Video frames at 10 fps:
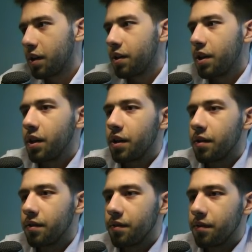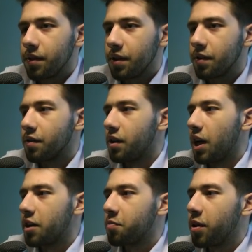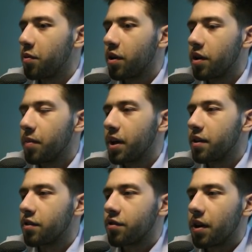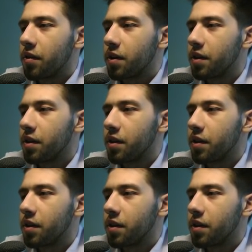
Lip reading: I think this is the last play we're gonna make this round.